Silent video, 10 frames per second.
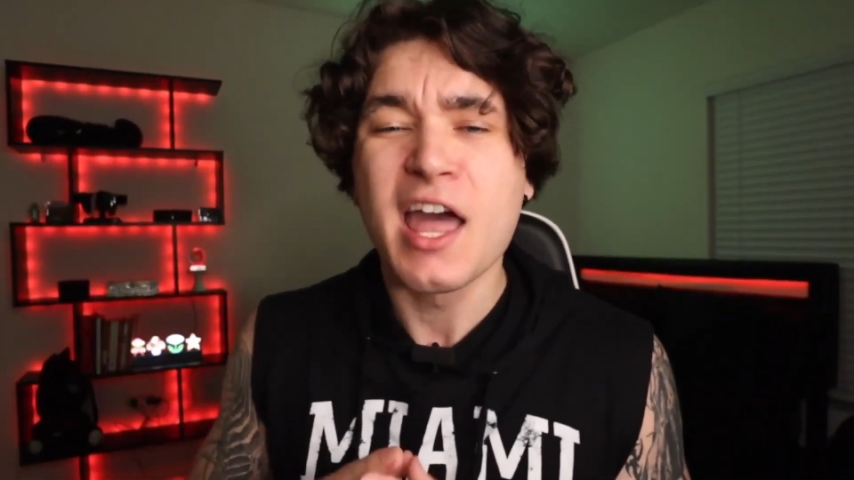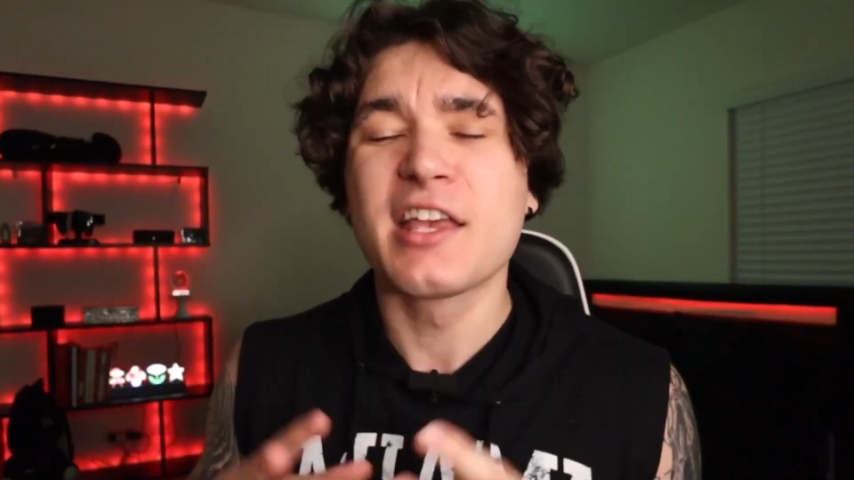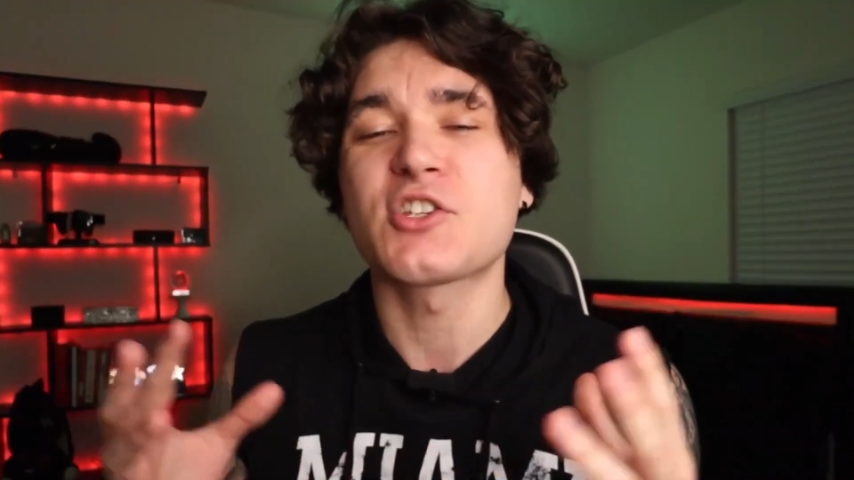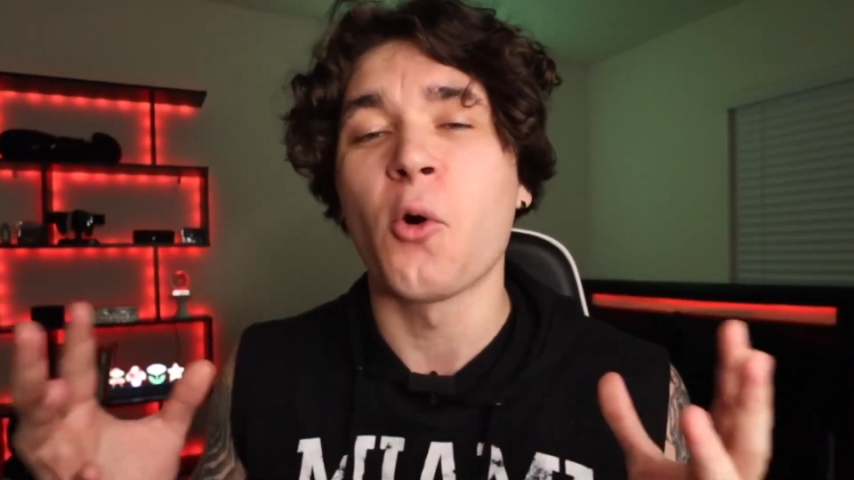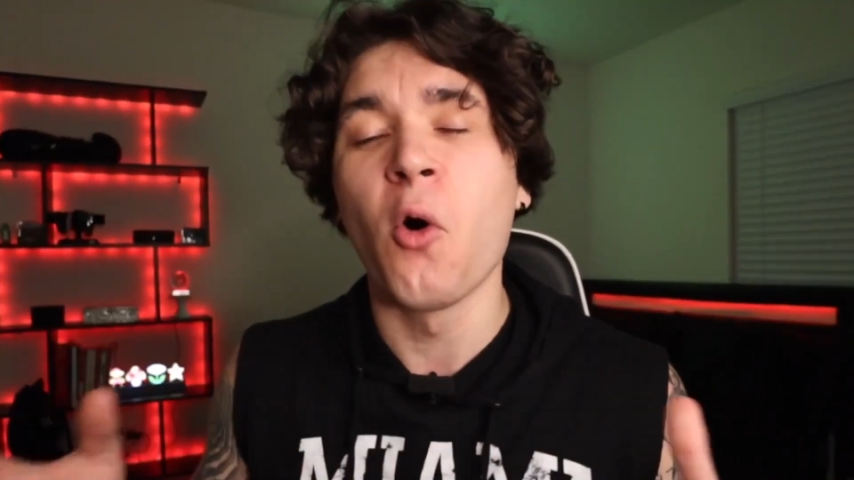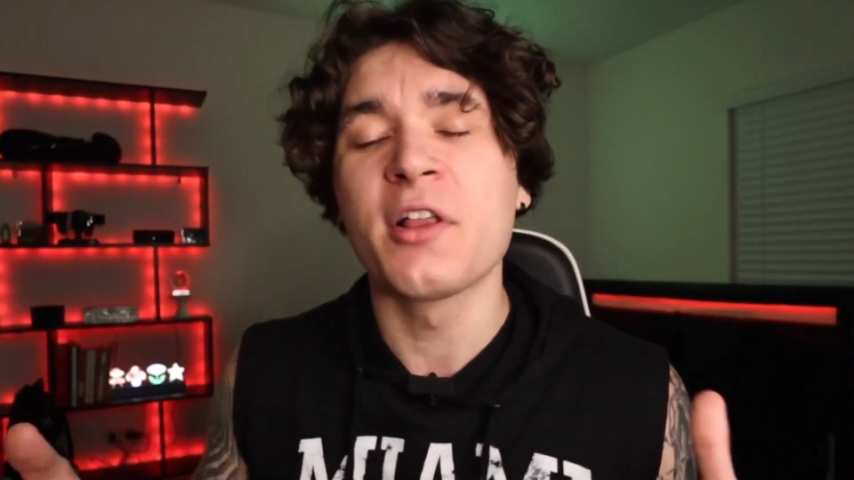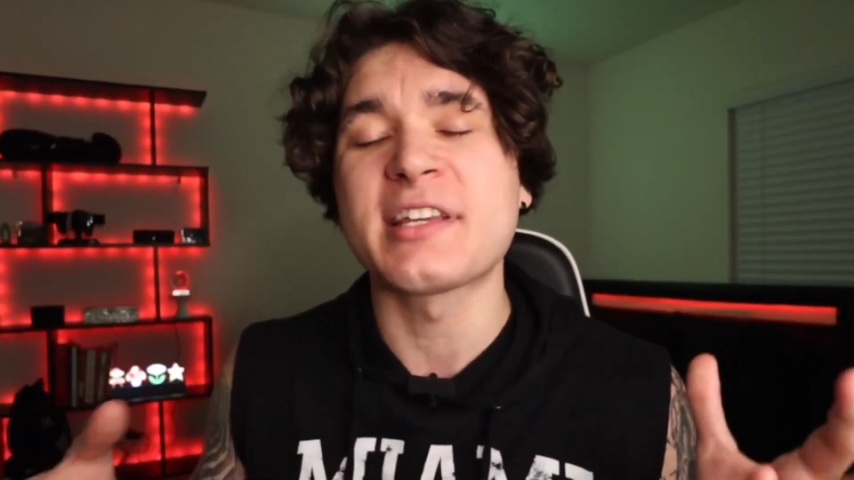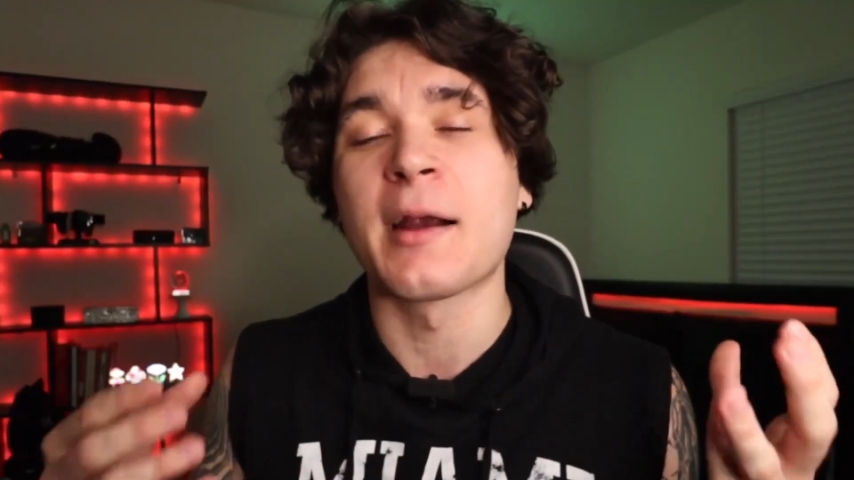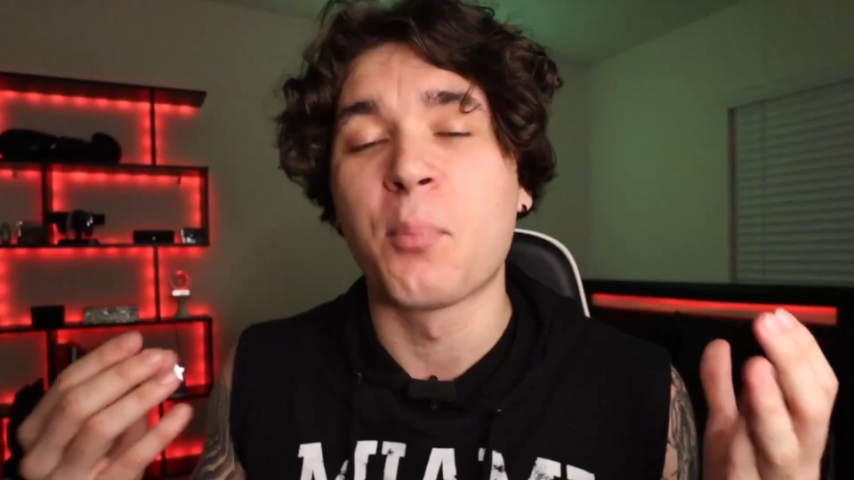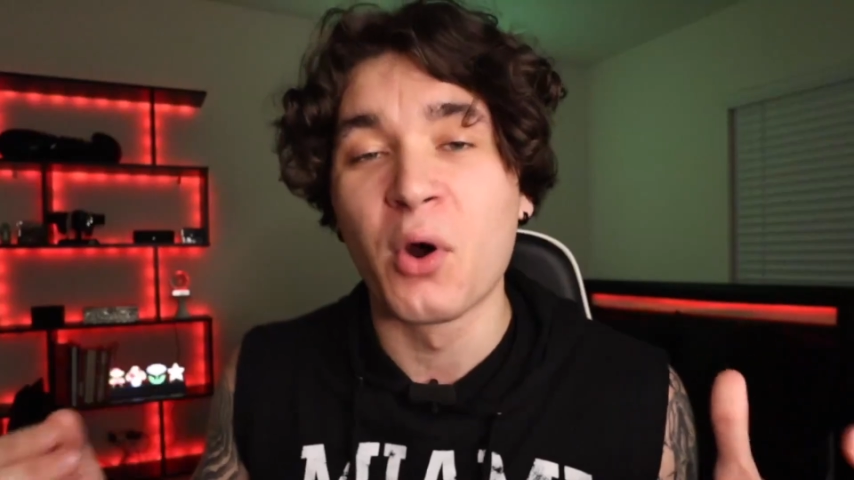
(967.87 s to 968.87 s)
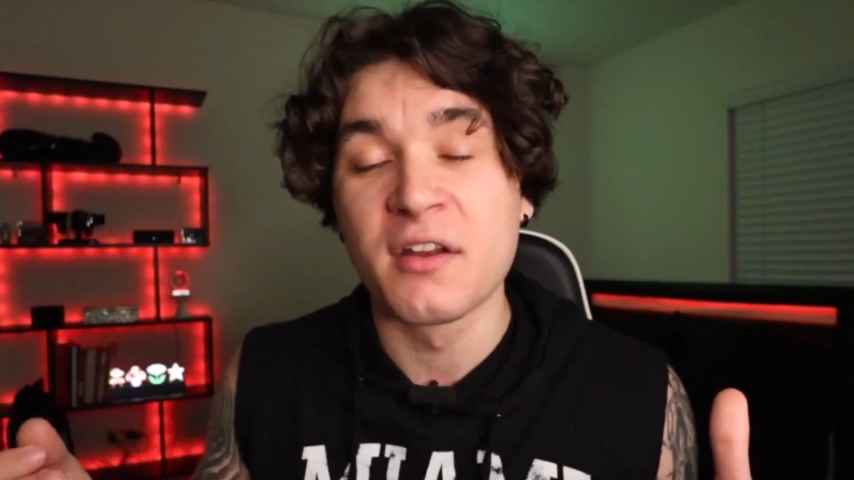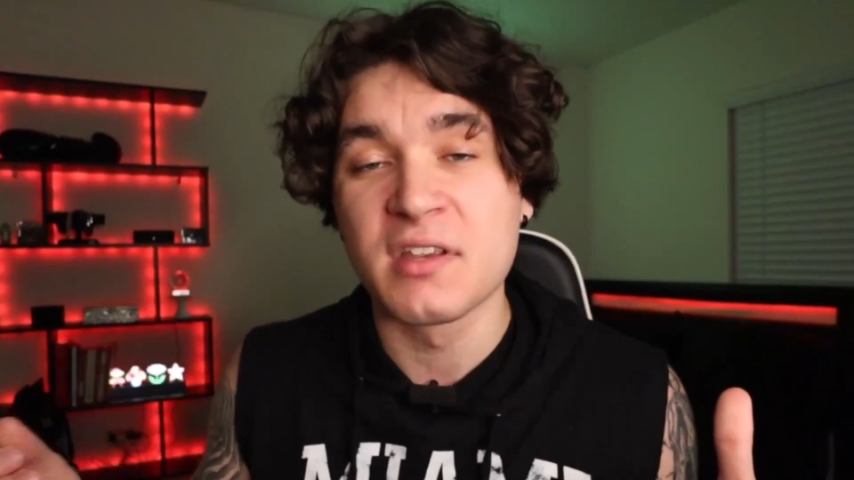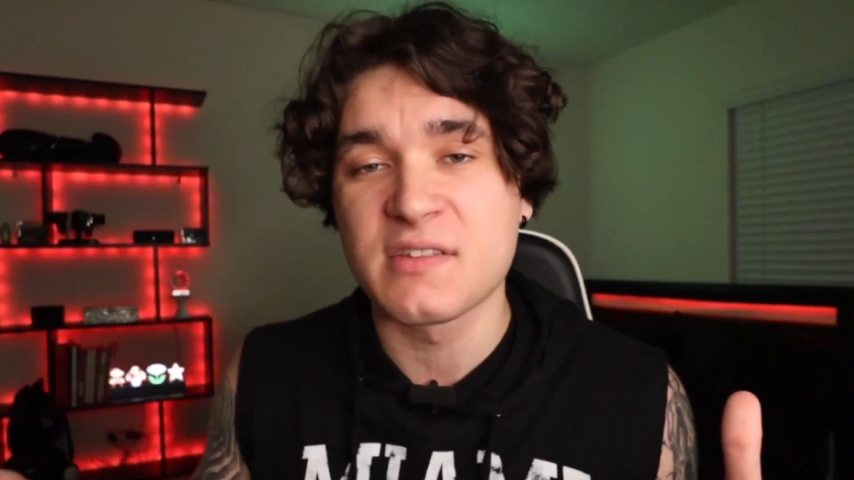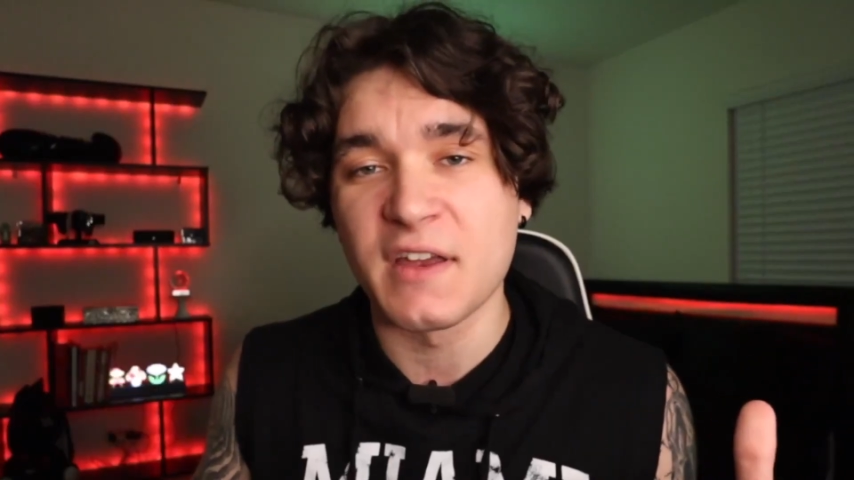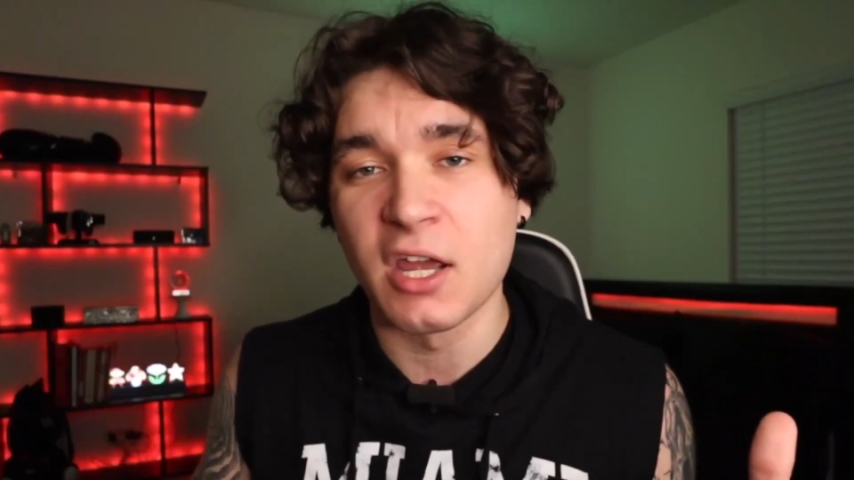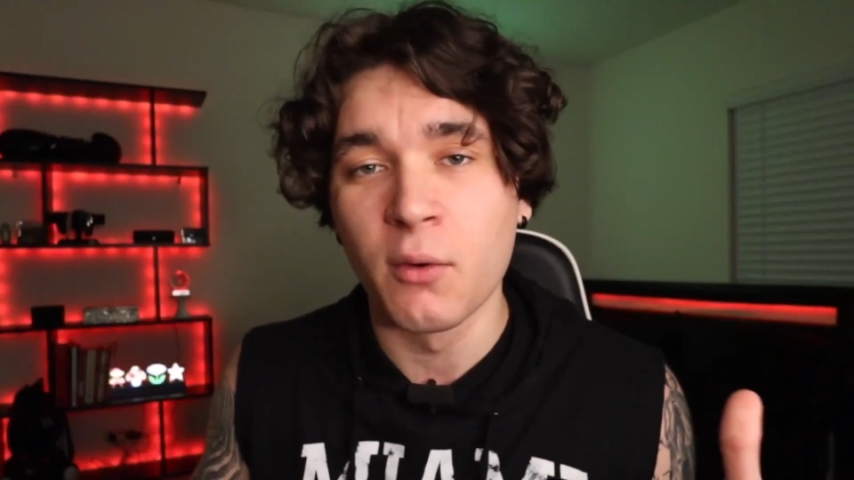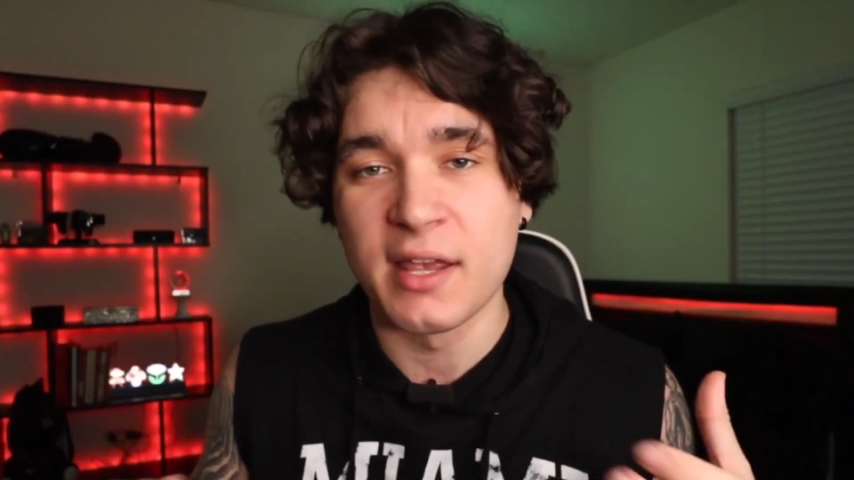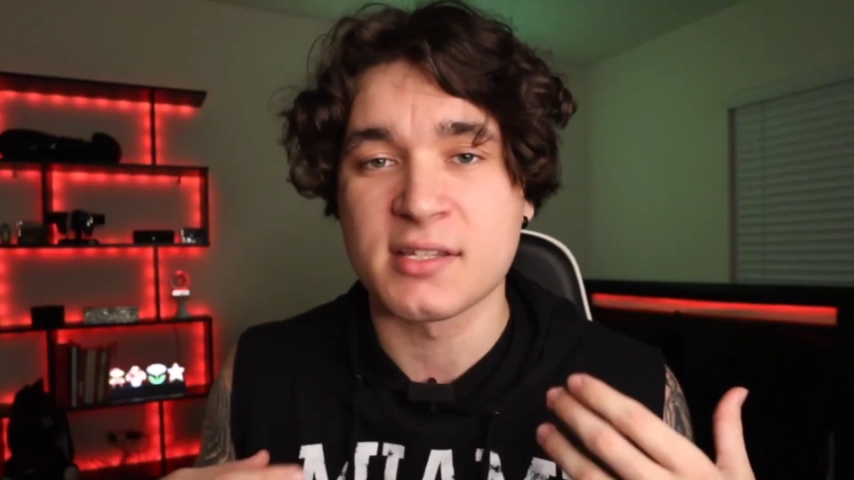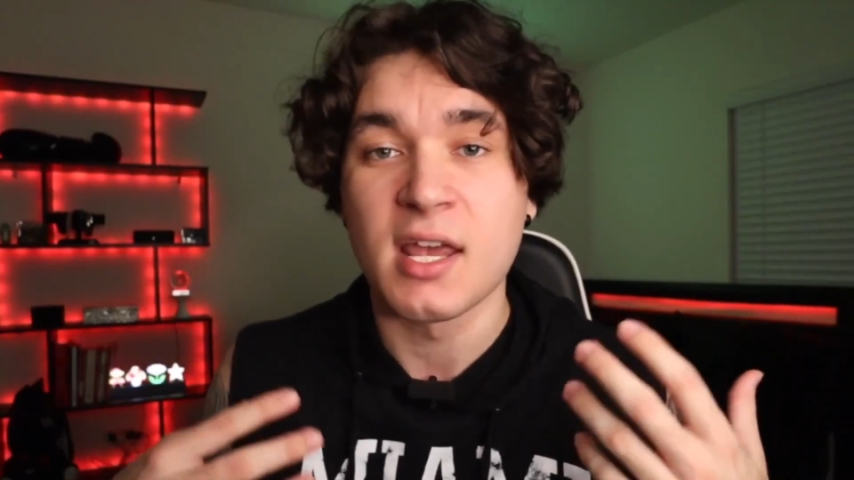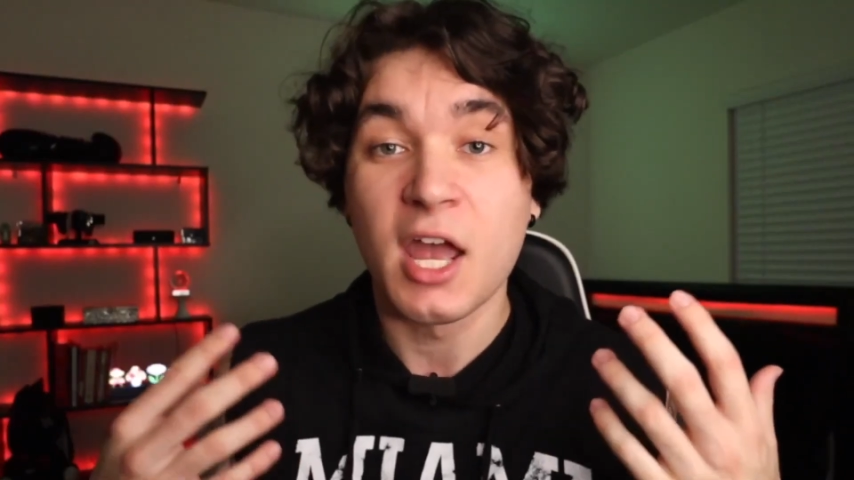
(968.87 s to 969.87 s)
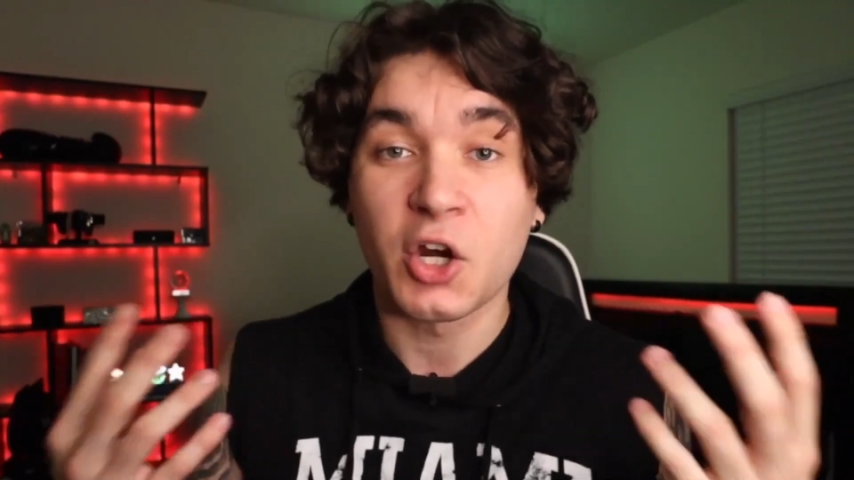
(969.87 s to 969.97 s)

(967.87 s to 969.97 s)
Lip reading: This whole entire point of this video is